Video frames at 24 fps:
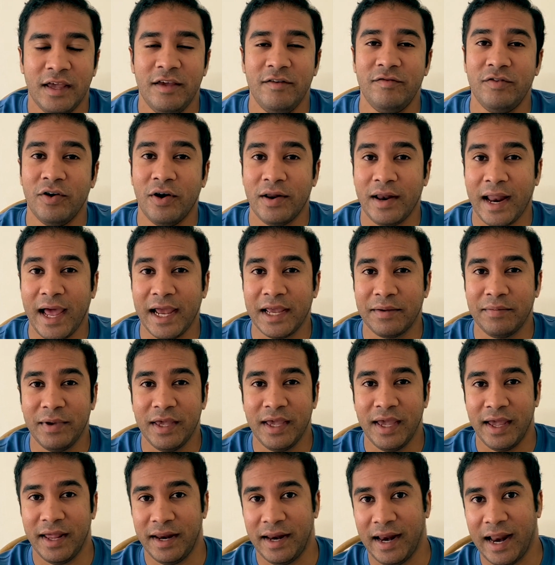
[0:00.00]
If you're like
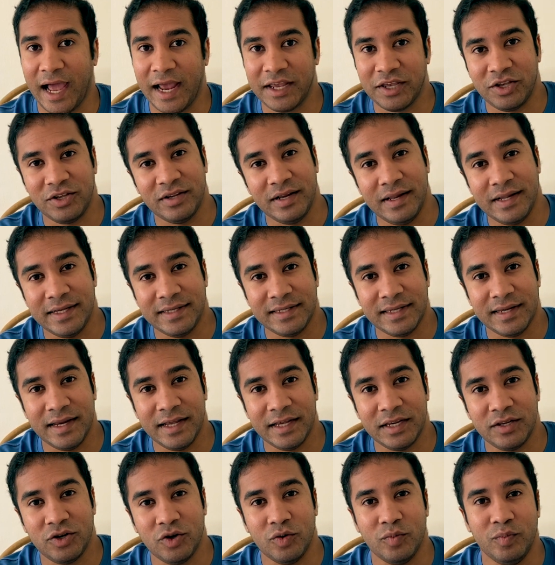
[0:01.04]
me and like you
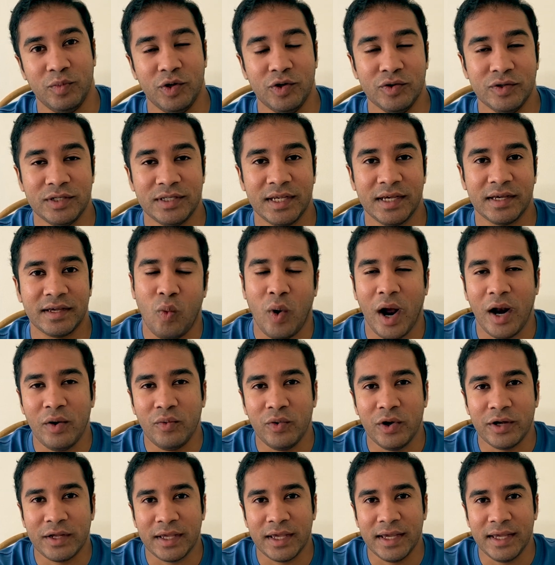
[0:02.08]
listening to music while
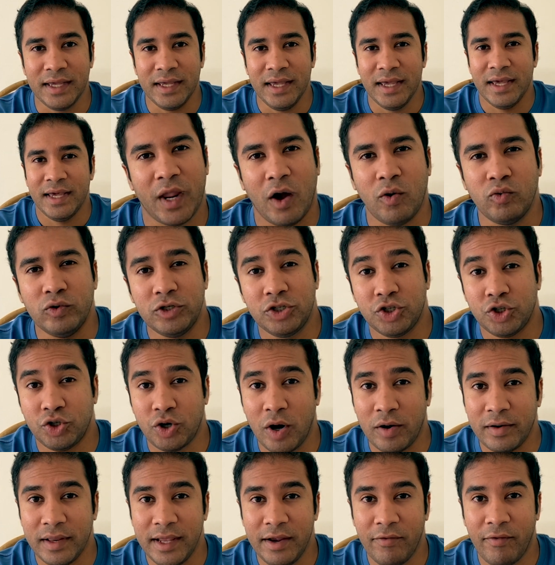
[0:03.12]
working, I would
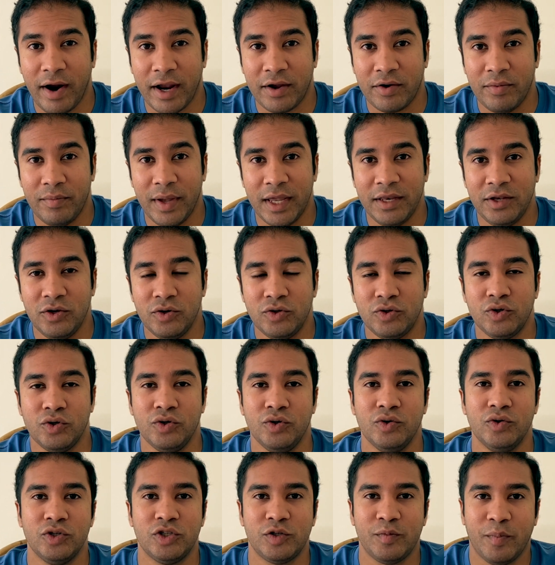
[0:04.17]
strongly recommend you to
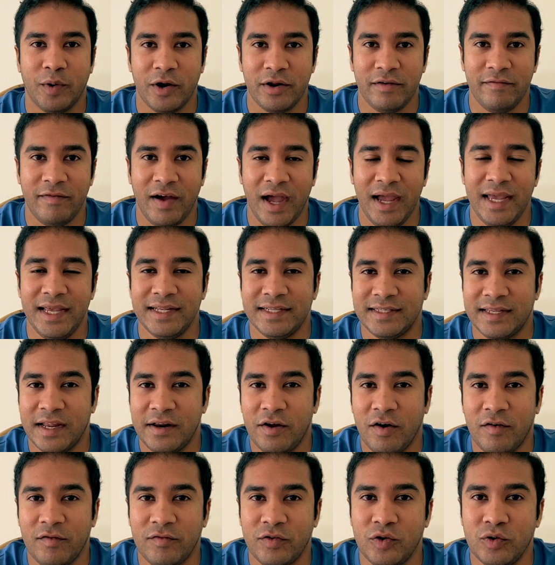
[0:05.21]
use Spotify instead
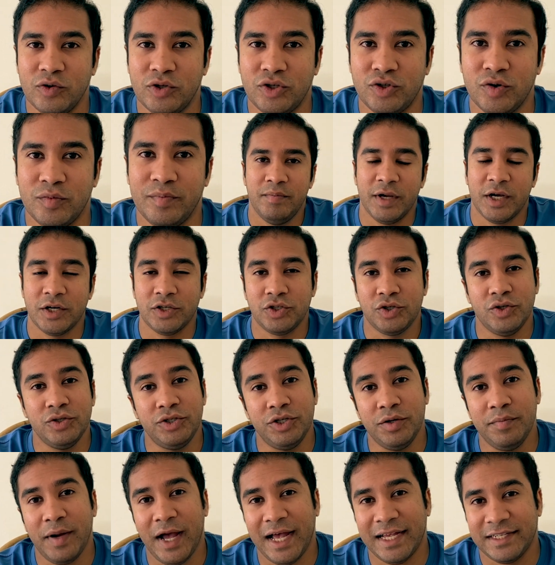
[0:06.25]
of YouTube, because
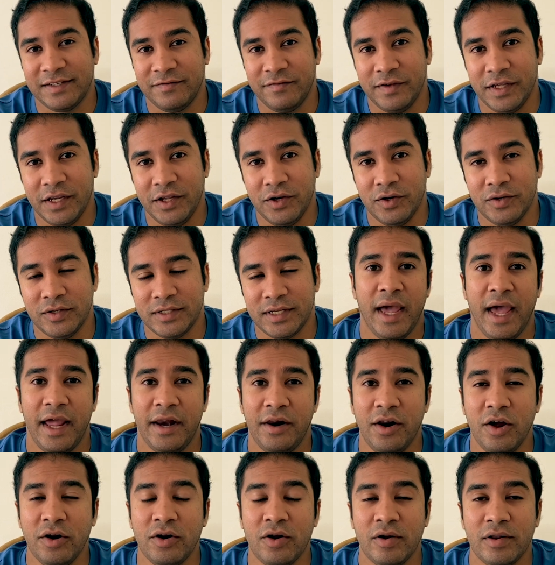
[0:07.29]
YouTube has videos,
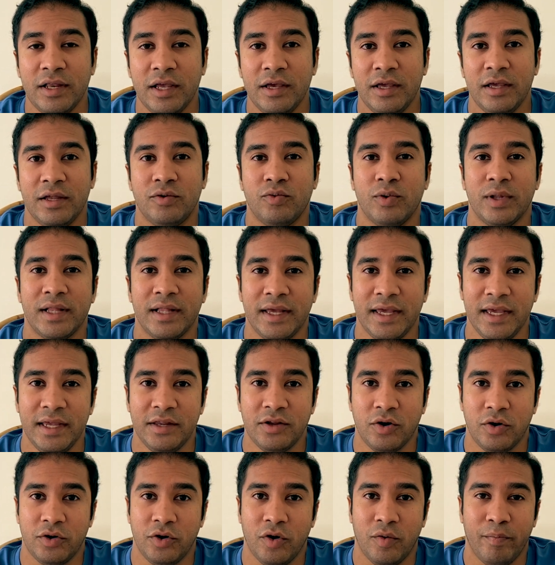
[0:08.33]
and not only it will
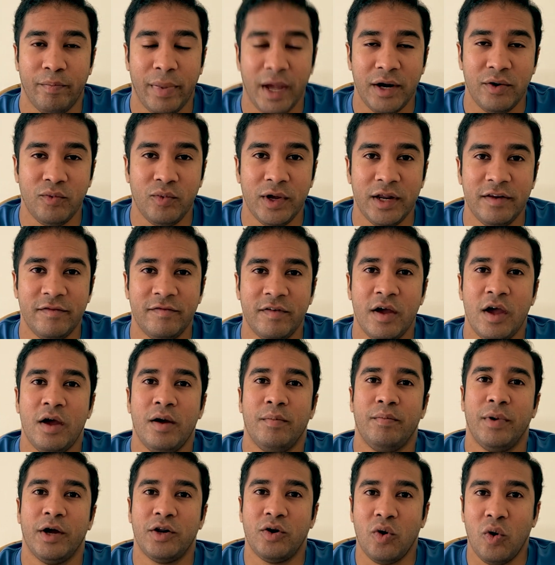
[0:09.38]
eat on your bandwidth,
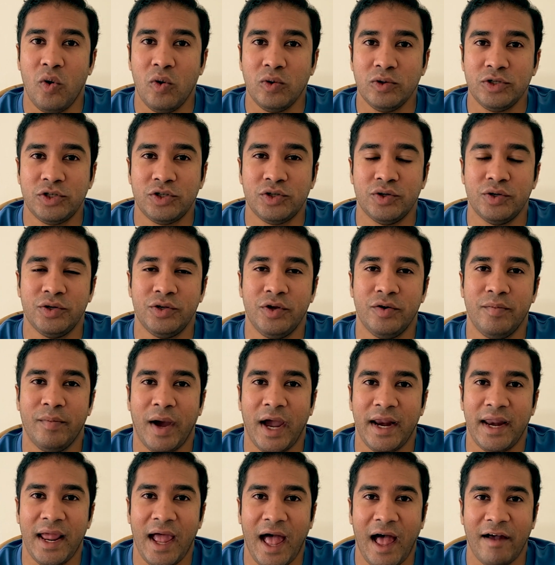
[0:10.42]
but also you
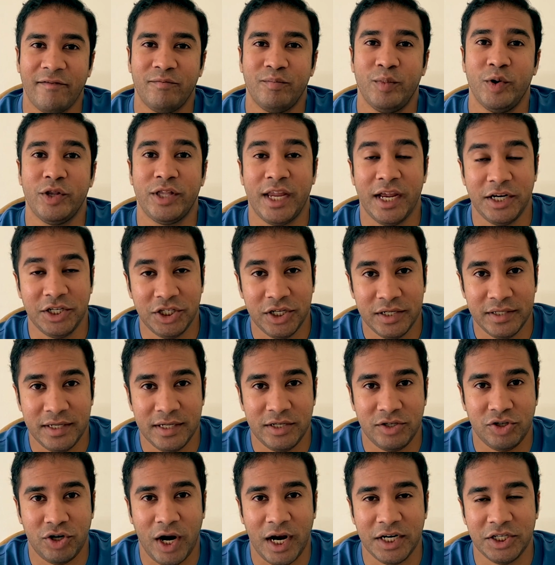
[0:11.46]
might have potential
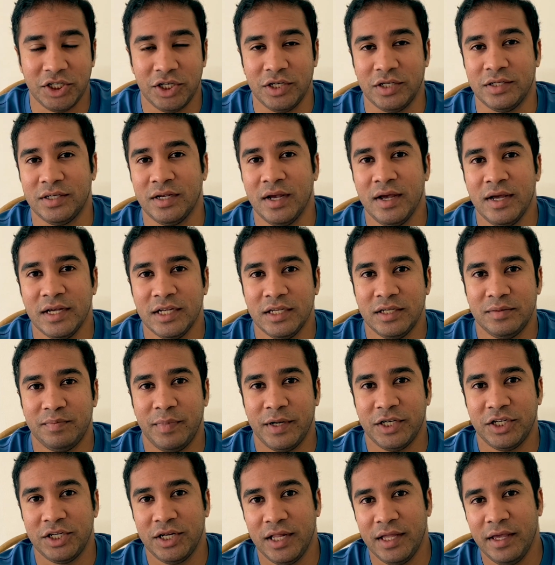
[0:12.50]
distractions,
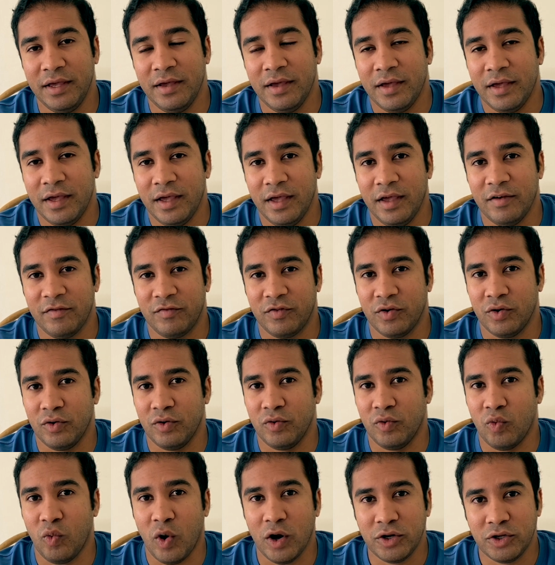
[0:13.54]
especially if you
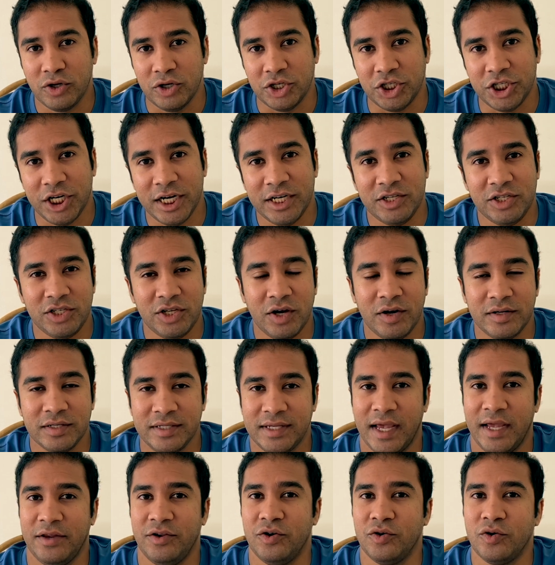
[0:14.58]
want to change
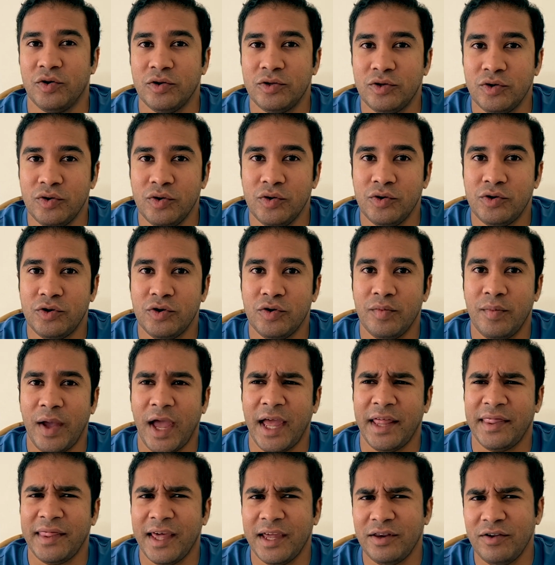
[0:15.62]
songs and you go to YouTube
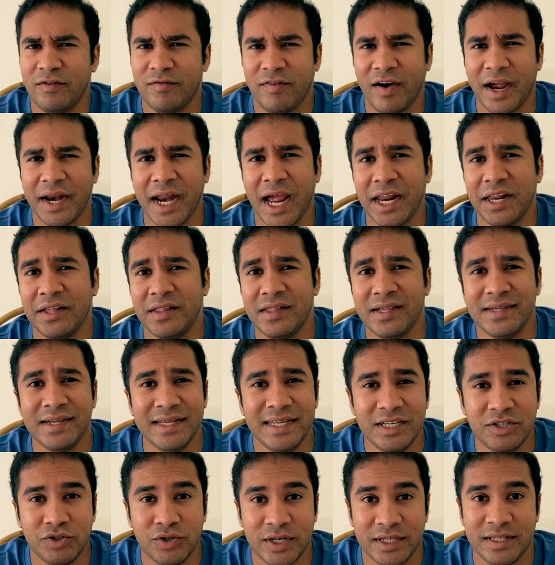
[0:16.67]
and then you find another
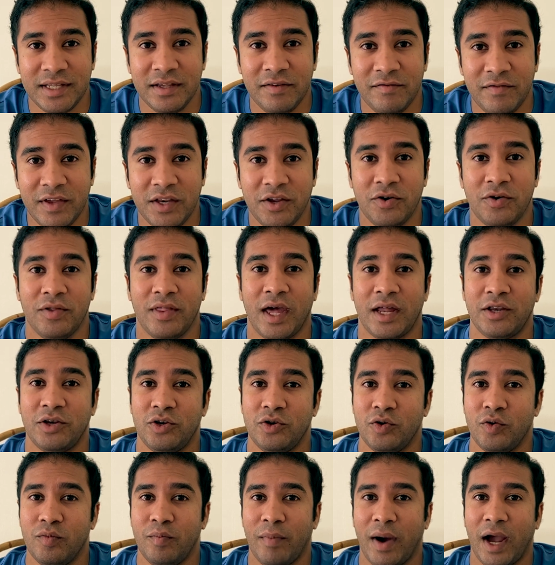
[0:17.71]
interesting video that
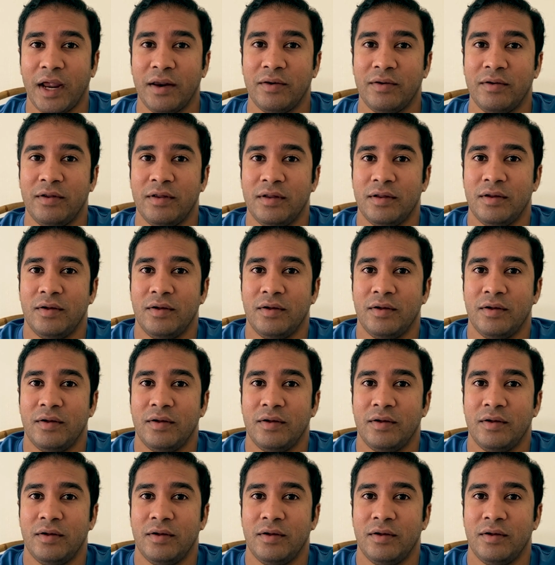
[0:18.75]
you might